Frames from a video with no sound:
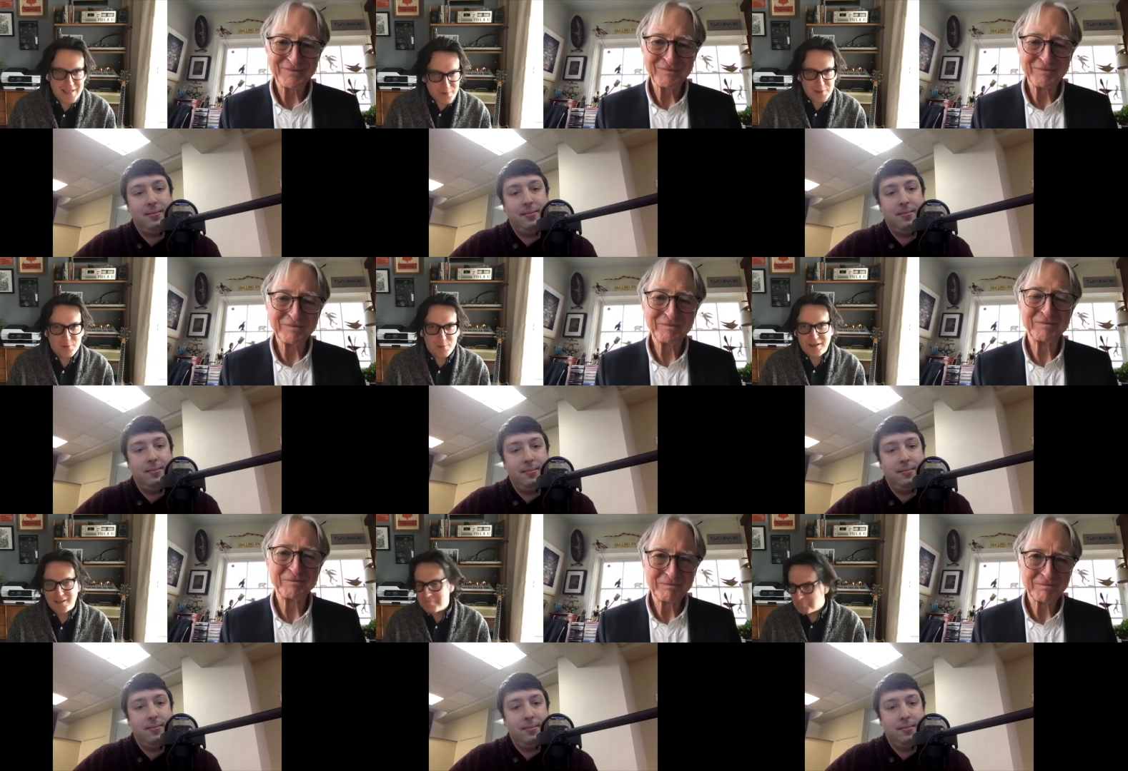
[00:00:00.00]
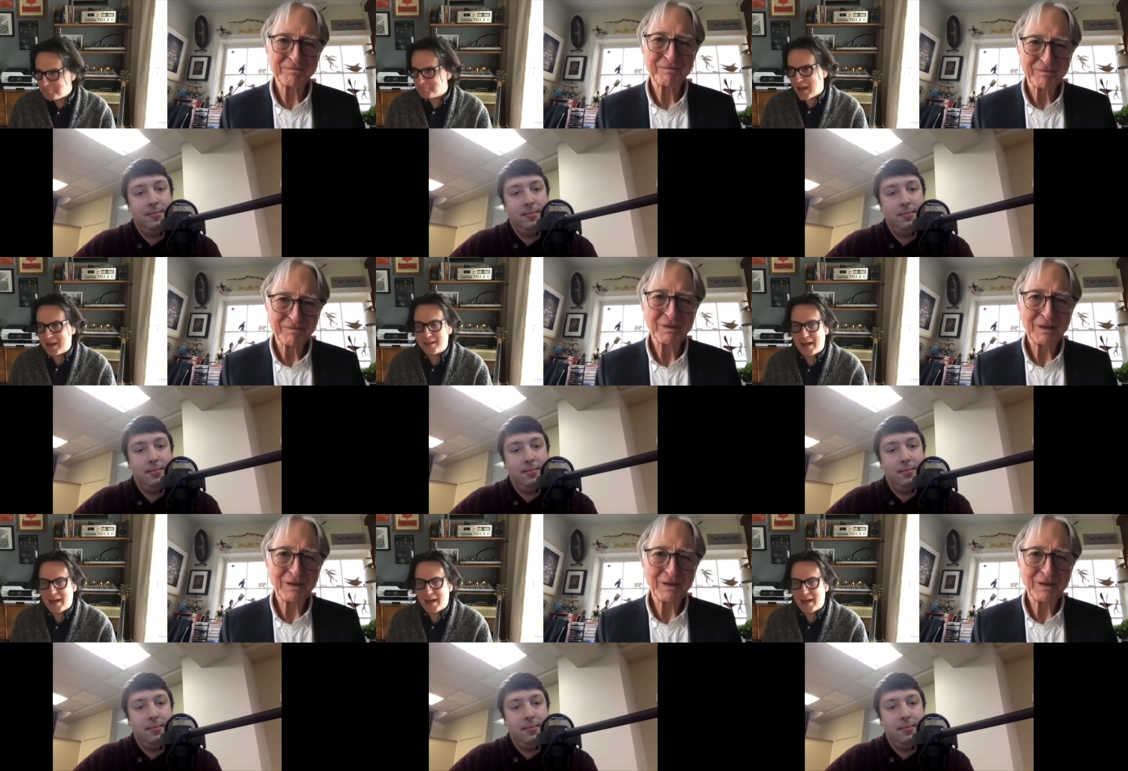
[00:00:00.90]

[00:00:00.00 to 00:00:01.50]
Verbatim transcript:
Speaker 1: how it's mm. written i